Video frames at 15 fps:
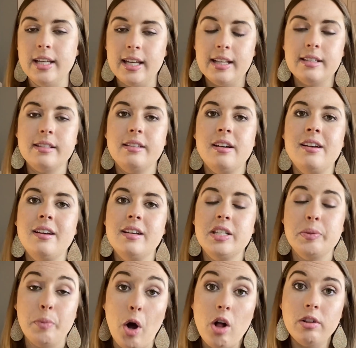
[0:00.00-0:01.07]
gets
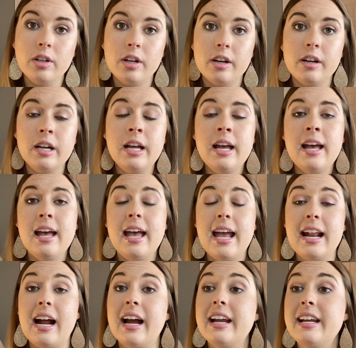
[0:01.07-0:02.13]
smaller
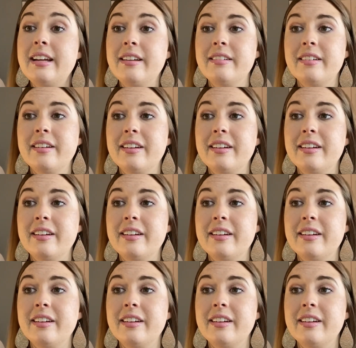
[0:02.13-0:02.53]
and I,